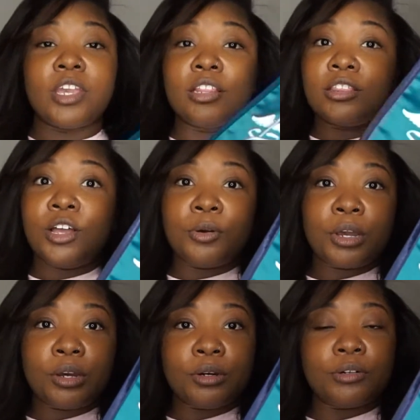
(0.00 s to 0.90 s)

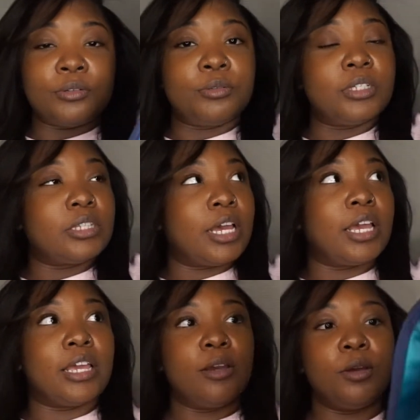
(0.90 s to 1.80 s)
logo,
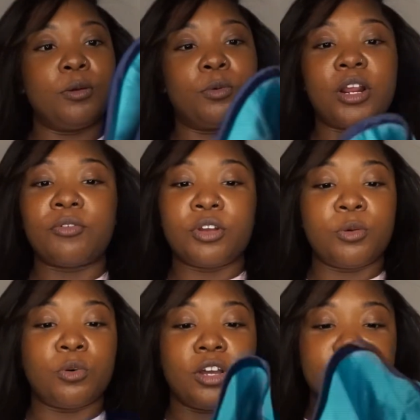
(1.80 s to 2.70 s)
like whatever you
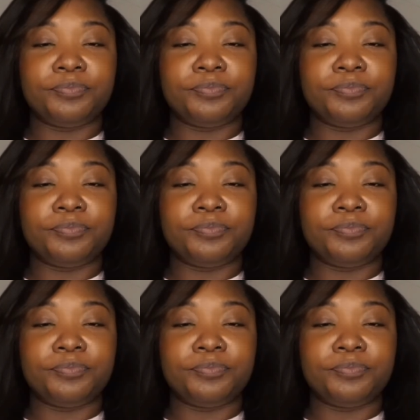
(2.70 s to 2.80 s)
want.